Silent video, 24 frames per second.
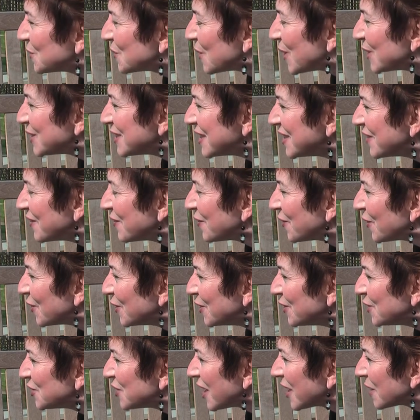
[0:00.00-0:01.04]
was it for
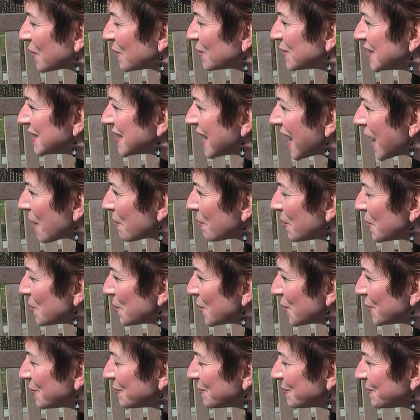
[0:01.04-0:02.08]
you, Jack? Was it a happy
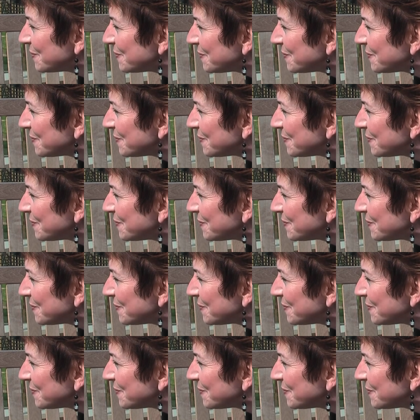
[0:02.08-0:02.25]
one?